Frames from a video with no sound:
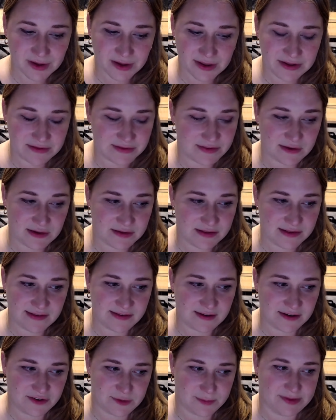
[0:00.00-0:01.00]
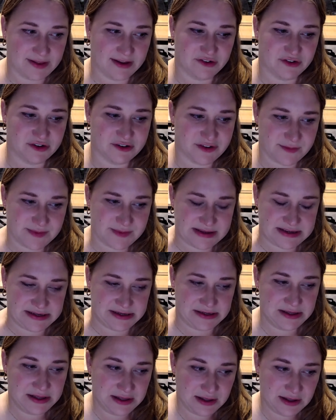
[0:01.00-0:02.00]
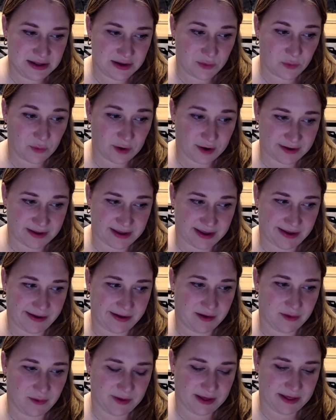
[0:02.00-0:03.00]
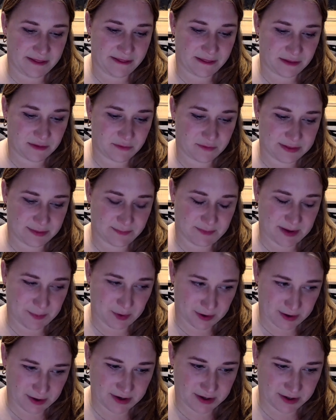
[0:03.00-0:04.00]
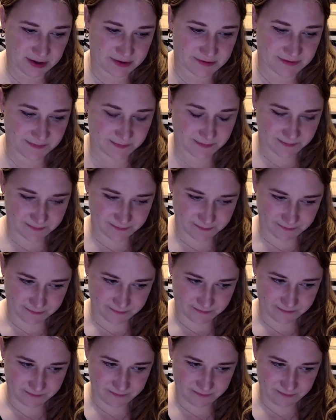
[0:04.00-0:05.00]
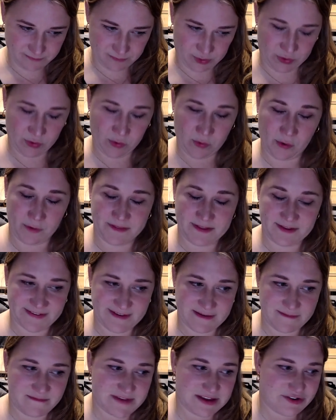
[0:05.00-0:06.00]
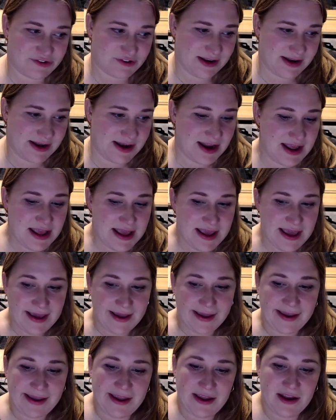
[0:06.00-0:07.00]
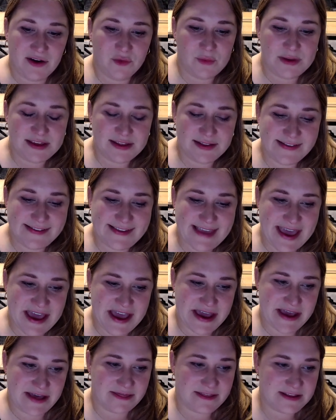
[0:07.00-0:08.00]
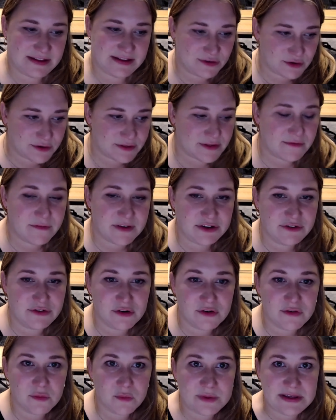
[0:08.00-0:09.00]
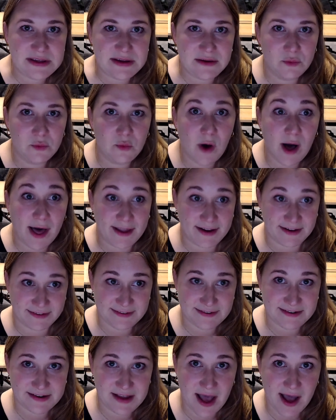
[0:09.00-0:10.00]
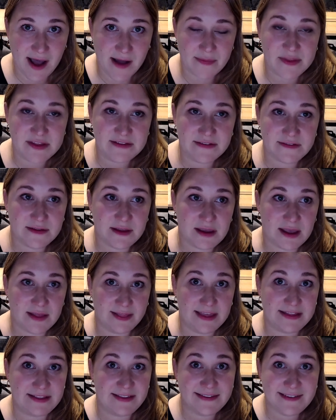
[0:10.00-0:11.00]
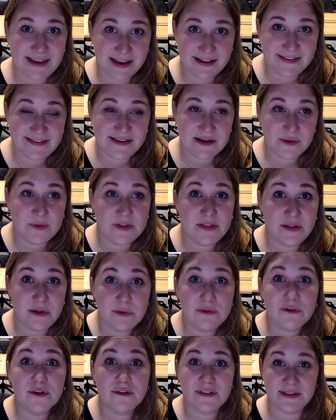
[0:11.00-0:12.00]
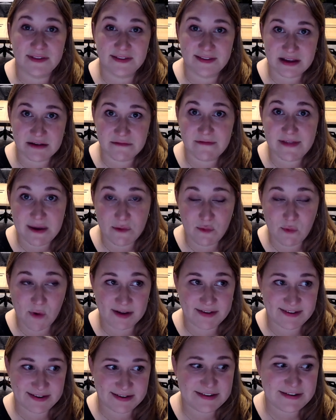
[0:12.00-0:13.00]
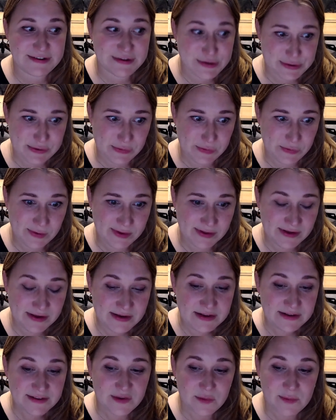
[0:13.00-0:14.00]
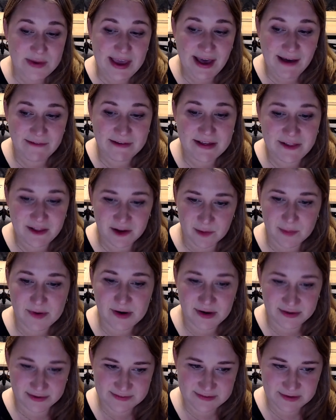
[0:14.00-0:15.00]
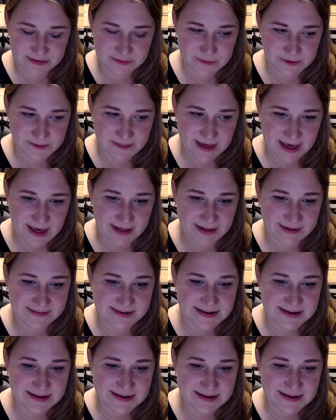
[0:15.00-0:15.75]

It's such a pleasure to be working with my partners who hold the same vision. And we can say, these are the features we want. And let's test it with users and see if they want it too. So we have a clear process for that.